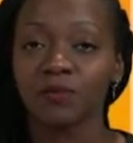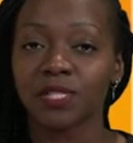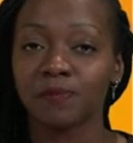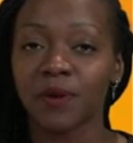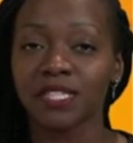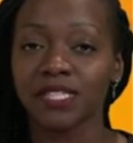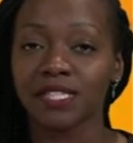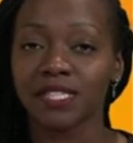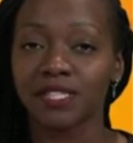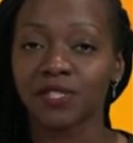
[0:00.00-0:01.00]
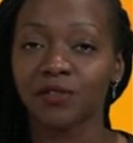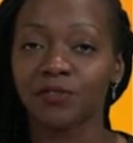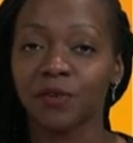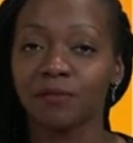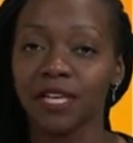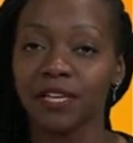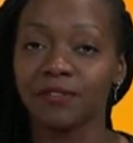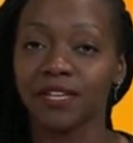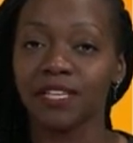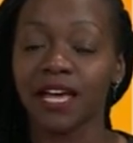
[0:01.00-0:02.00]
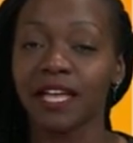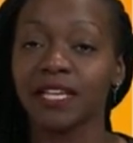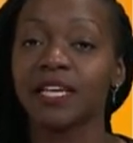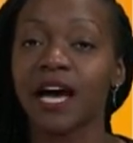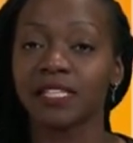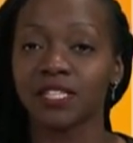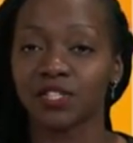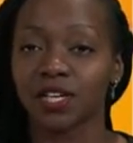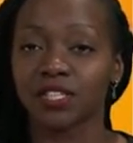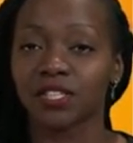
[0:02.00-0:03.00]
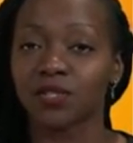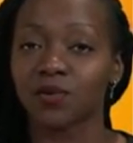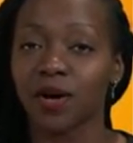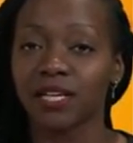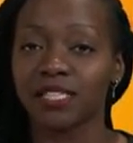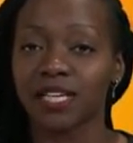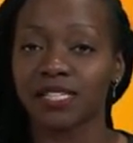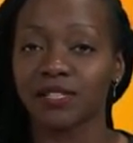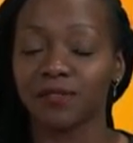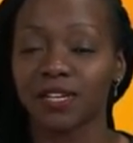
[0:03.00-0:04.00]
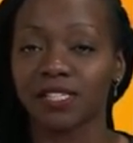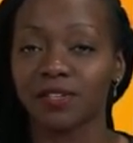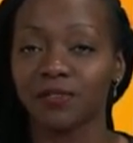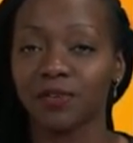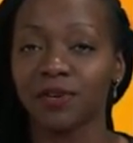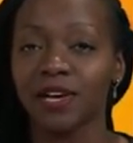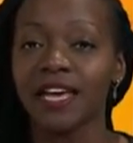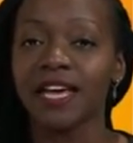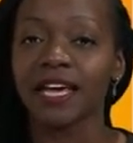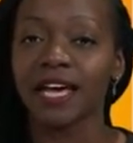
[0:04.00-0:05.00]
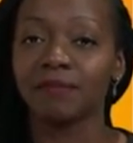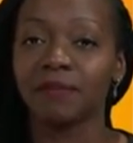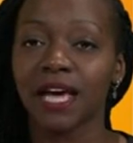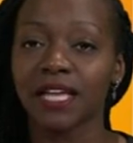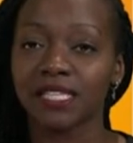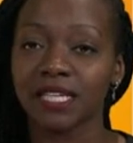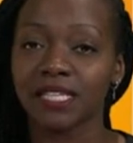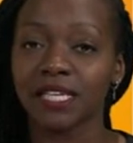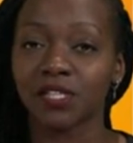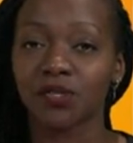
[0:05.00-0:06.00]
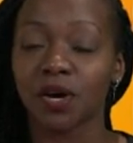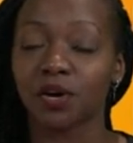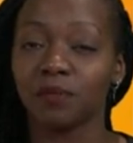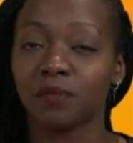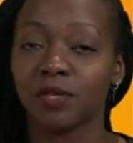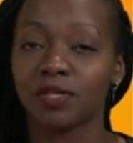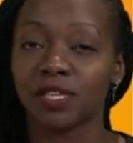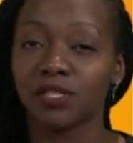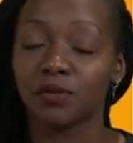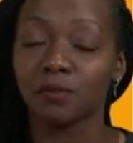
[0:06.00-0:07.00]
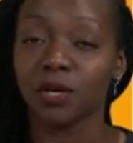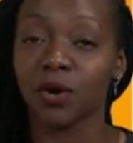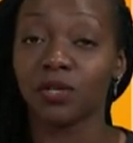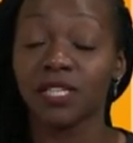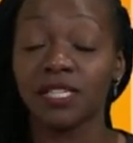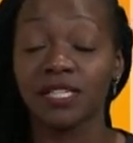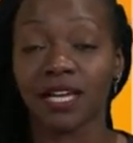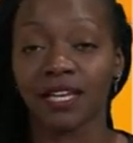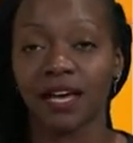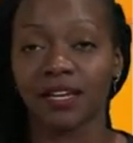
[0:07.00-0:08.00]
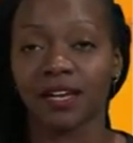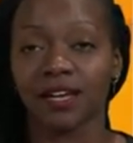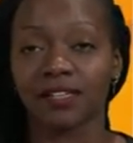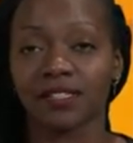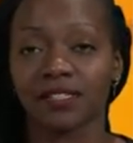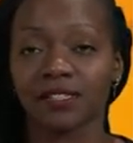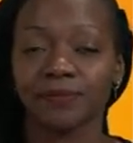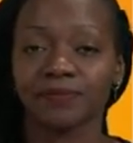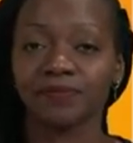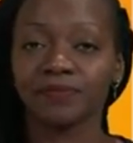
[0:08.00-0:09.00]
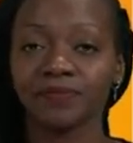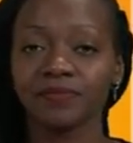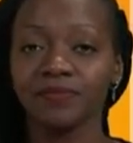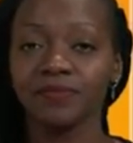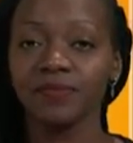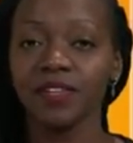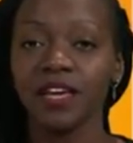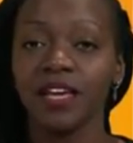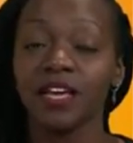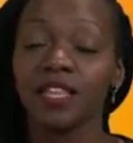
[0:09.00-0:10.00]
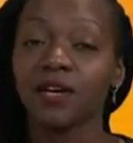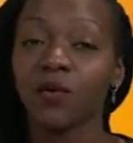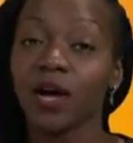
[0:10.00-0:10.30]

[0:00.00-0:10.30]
Responses from even and unstructured qualitative interview can be entered into a computer to be coded and analyzed. The